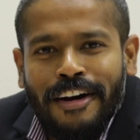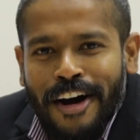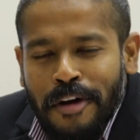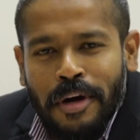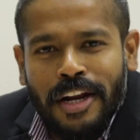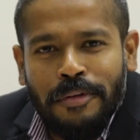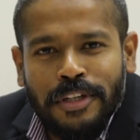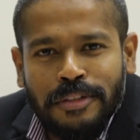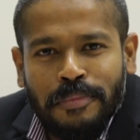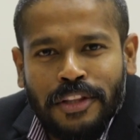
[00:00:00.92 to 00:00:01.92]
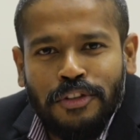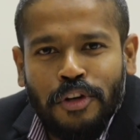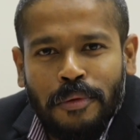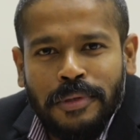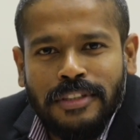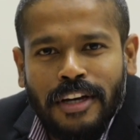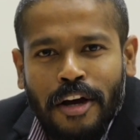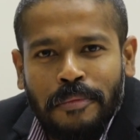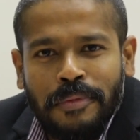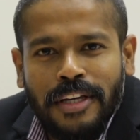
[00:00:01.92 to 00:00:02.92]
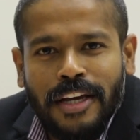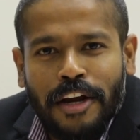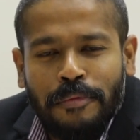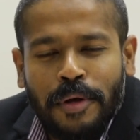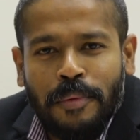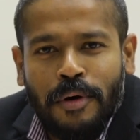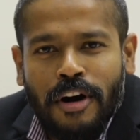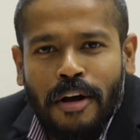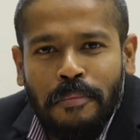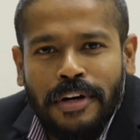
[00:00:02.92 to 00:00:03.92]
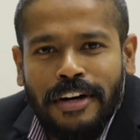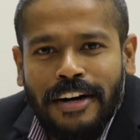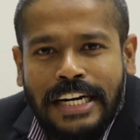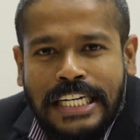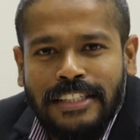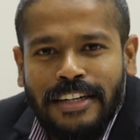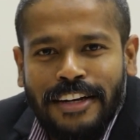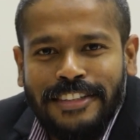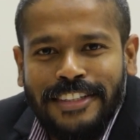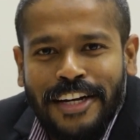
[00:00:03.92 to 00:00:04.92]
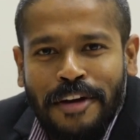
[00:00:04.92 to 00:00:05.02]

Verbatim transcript: Hi, my name is Matthew Thomas. I'm the Academic Program Leader at NZIHT at